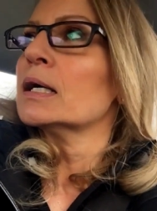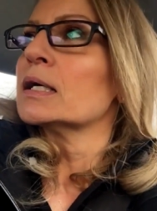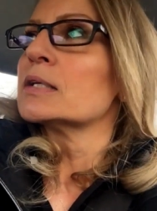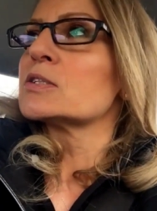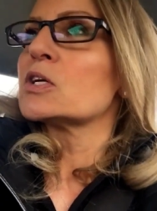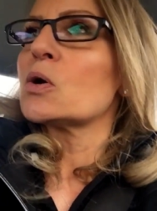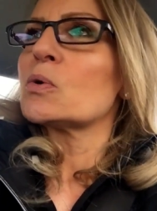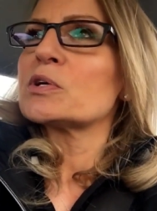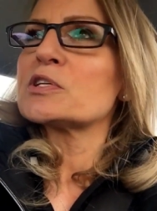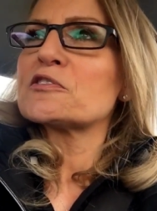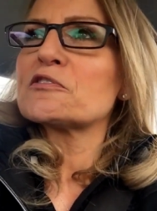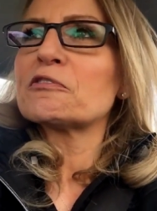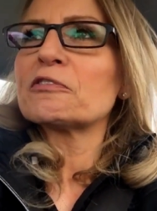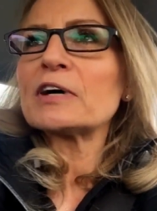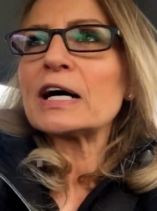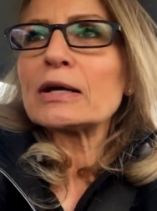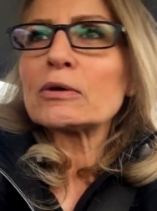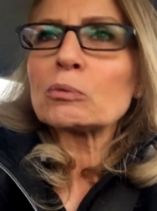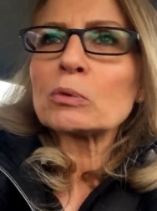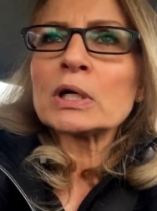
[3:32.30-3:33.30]
It's always
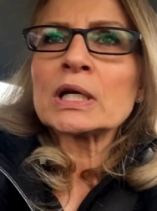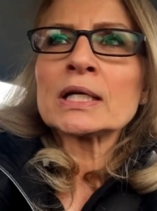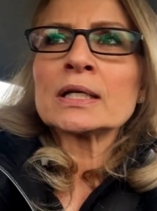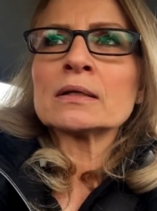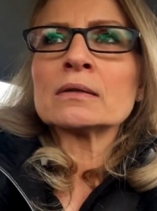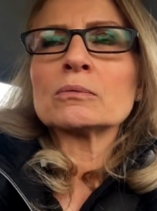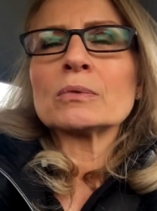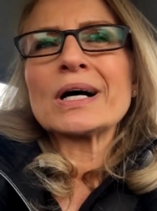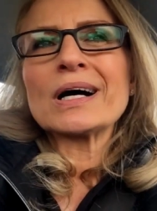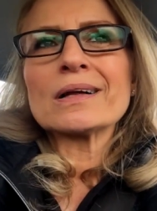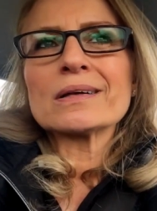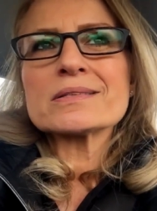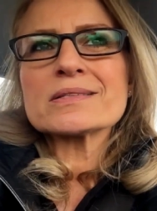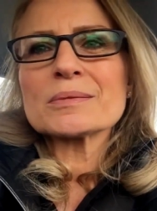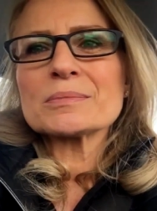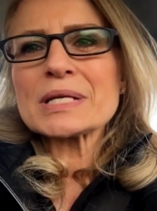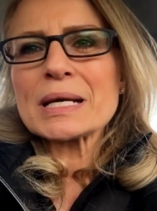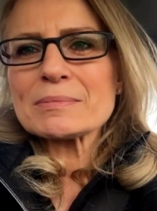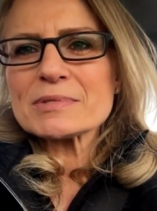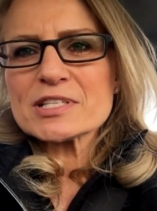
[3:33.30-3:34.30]
fun when, well,
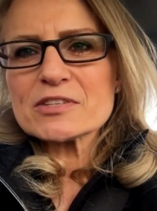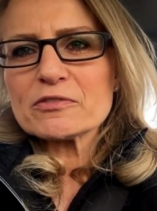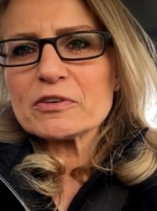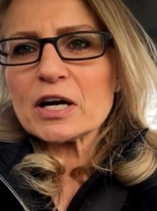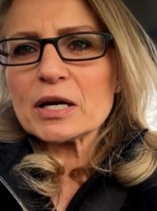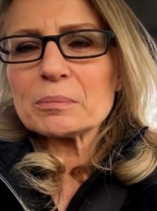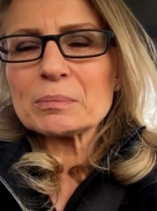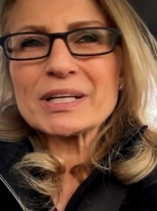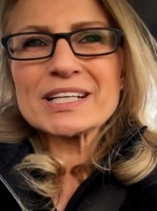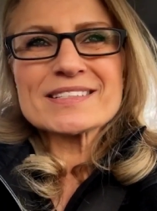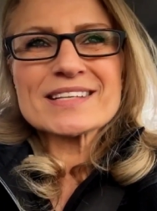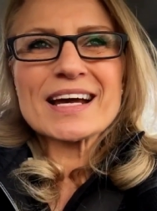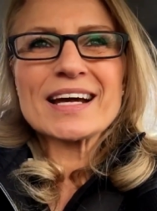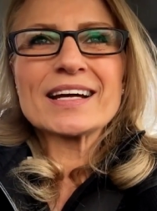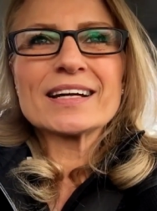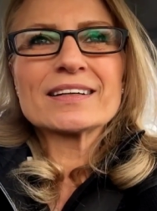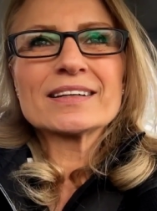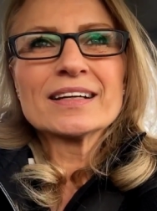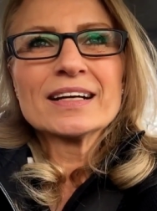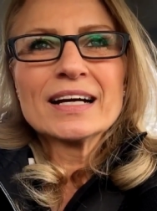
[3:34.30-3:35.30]
sometimes it's fun because
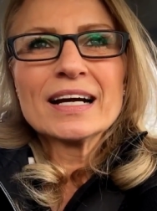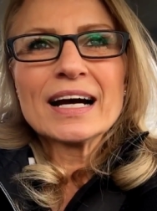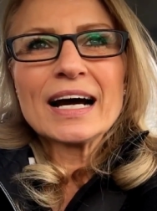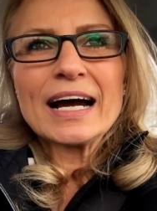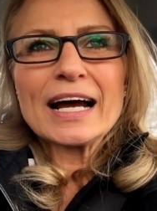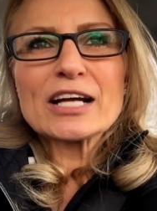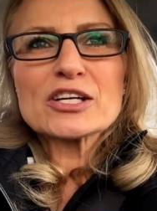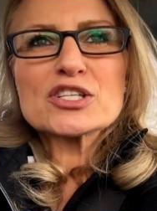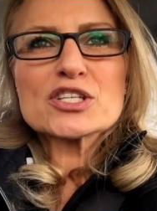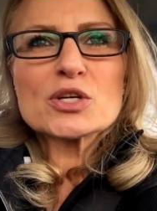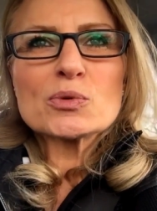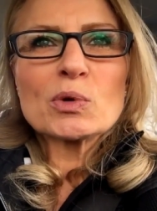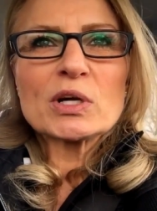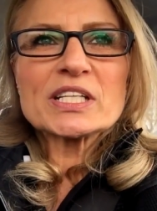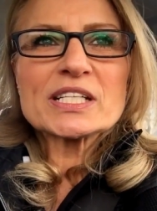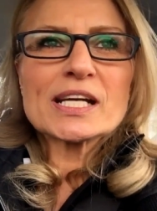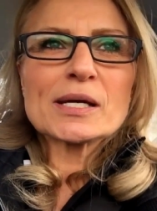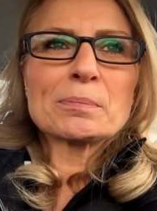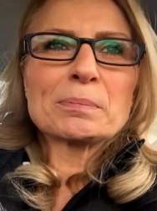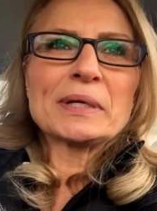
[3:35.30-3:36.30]
I, I actually went
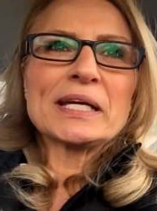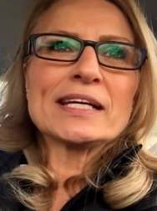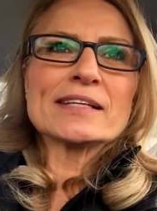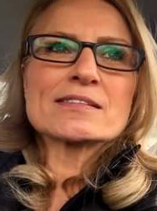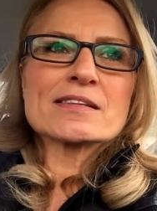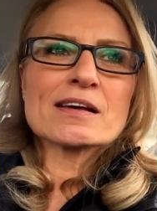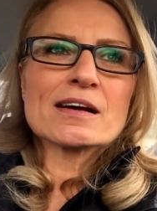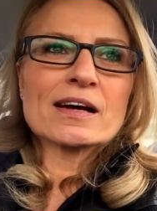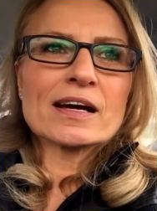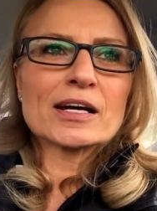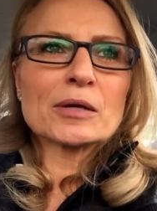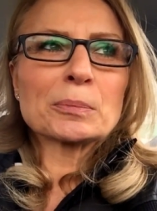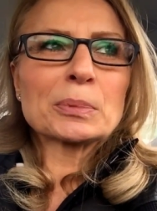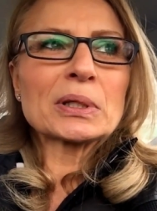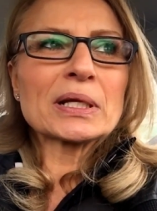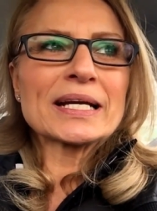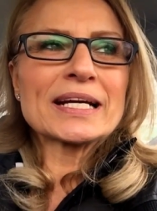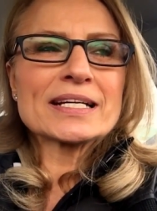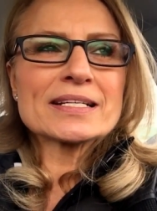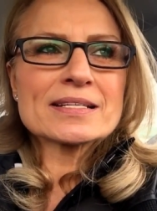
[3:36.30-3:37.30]
to get pizza at a
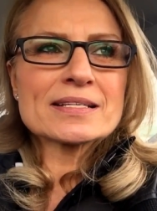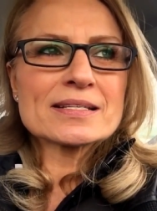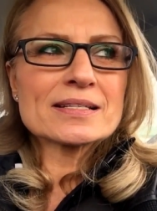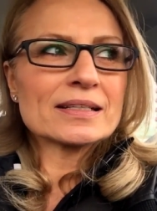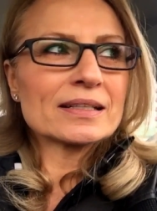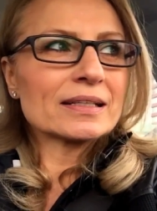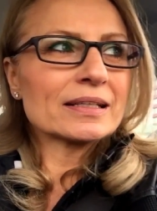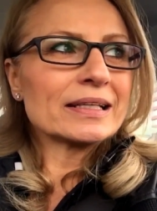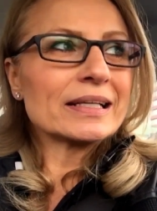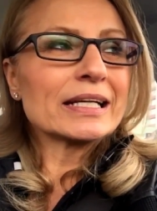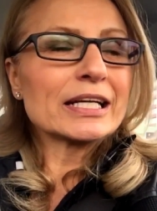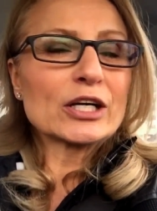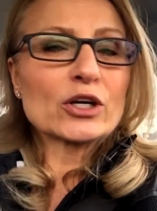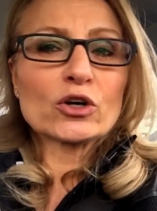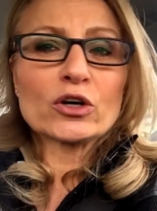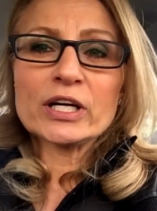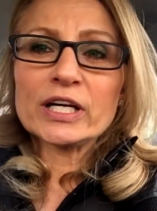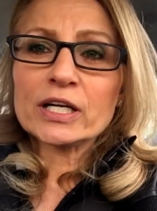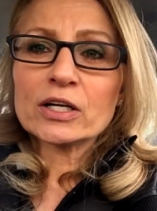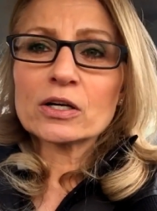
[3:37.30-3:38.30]
place
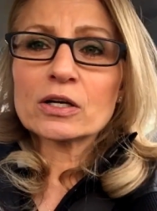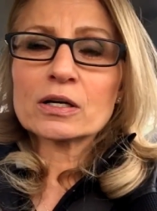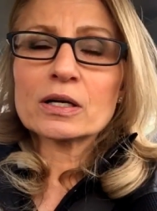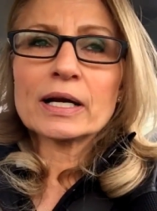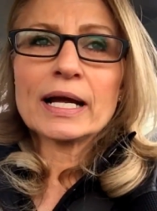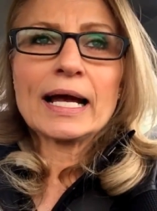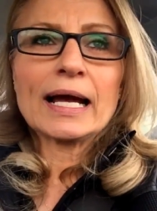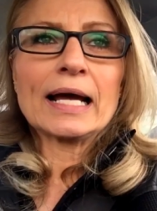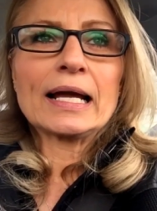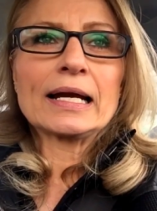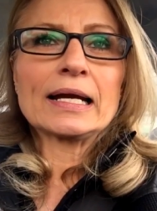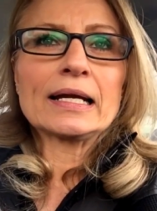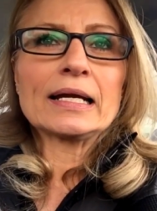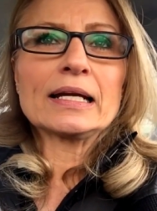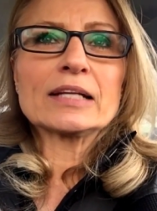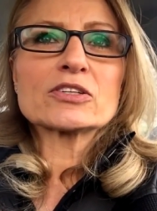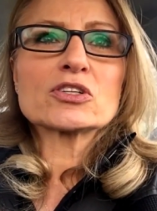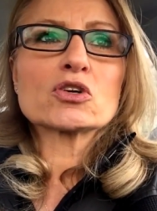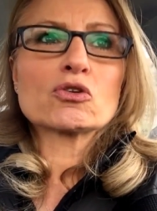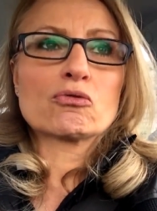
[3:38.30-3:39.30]
near here, and
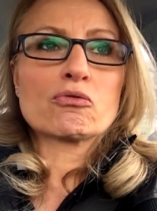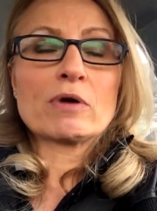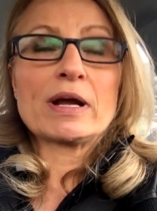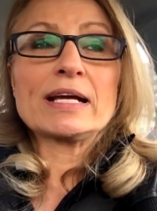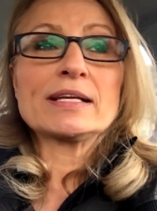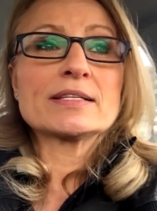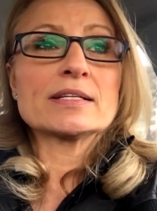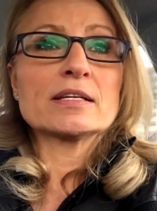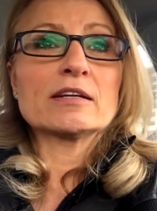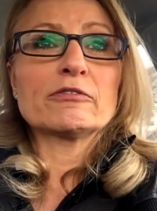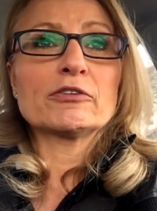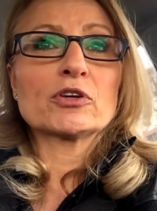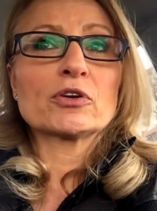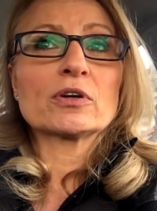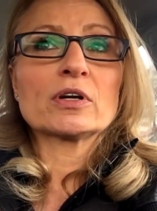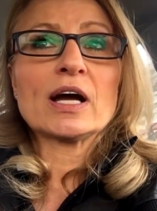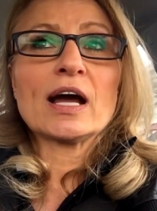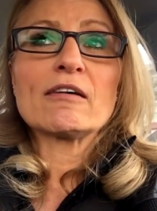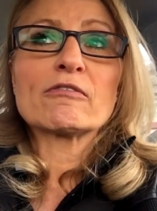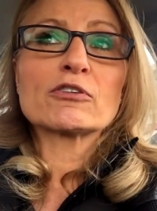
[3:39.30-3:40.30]
it's crazy if
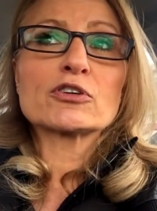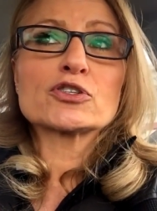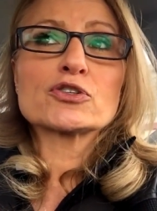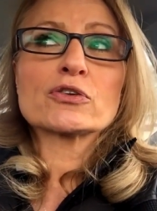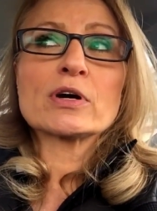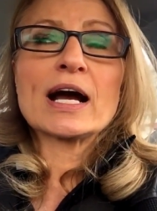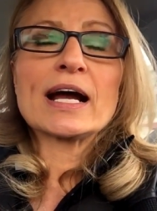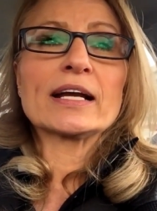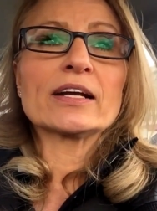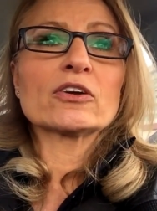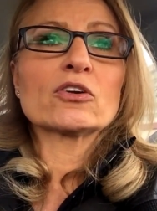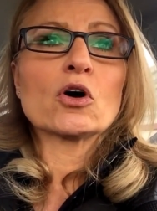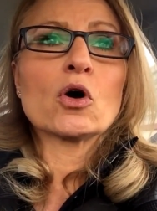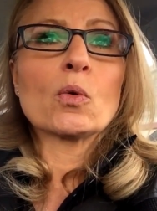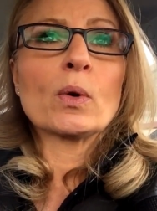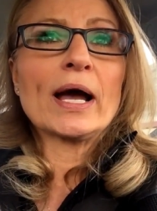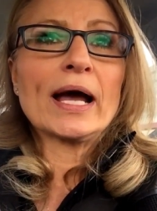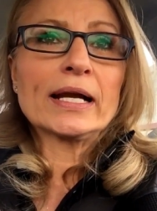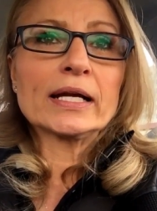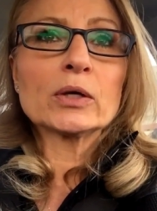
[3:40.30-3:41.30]
you're ever trying to
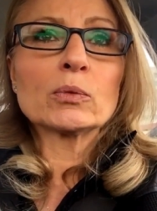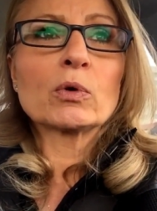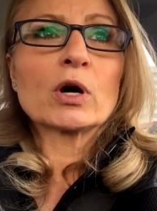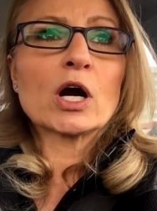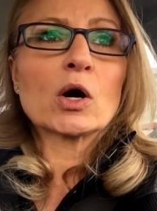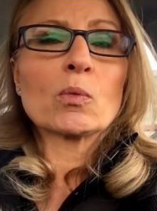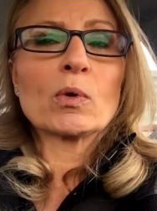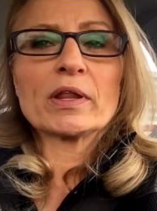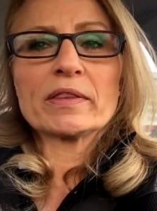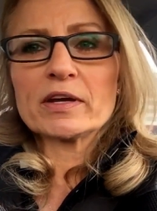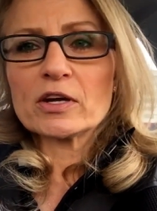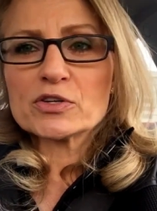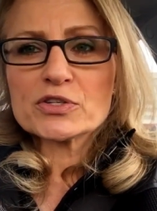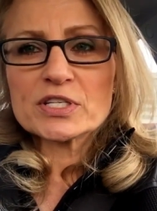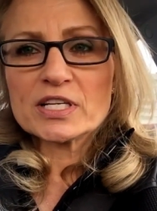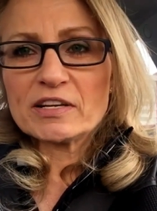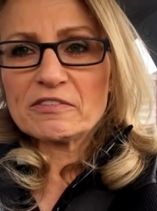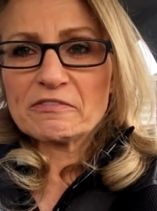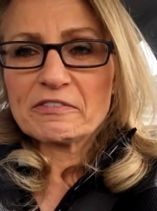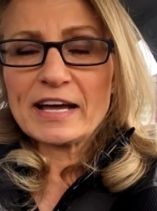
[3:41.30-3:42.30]
go anywhere when there's
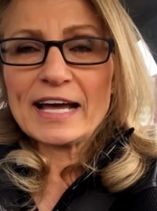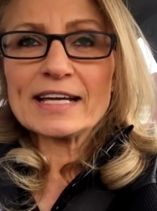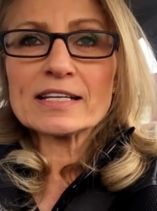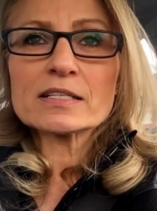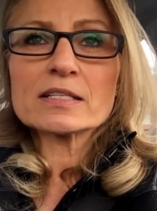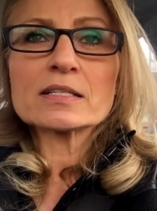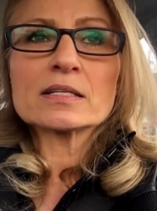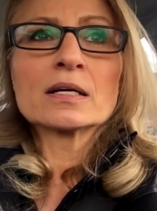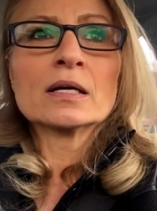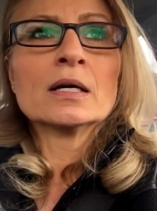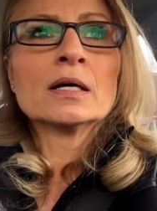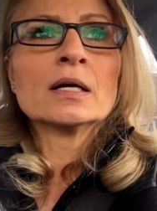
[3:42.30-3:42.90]
an event.